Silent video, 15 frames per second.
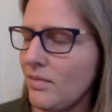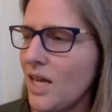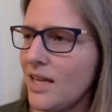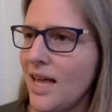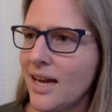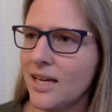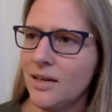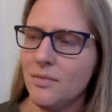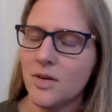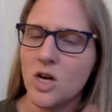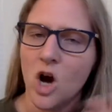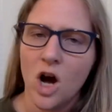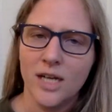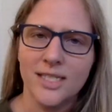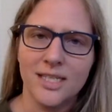that can
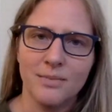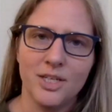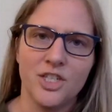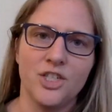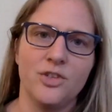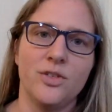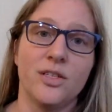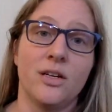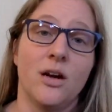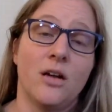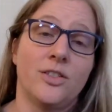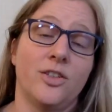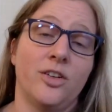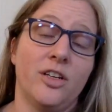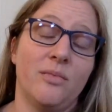cause some issues and it
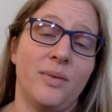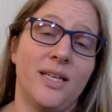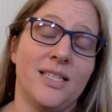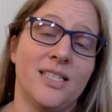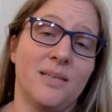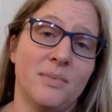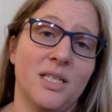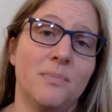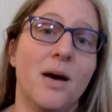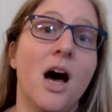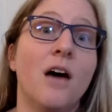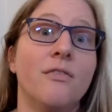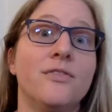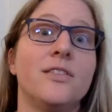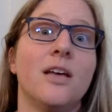also could be a symptom
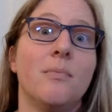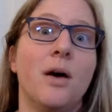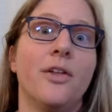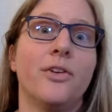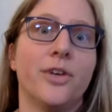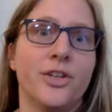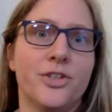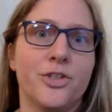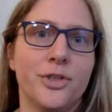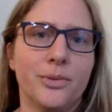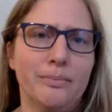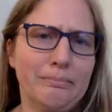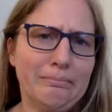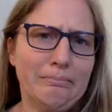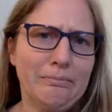of some other issue.
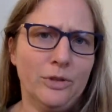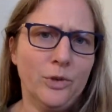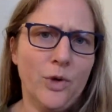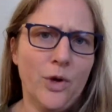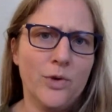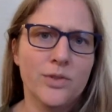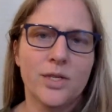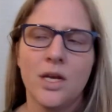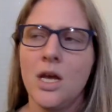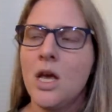Hmm, who knows?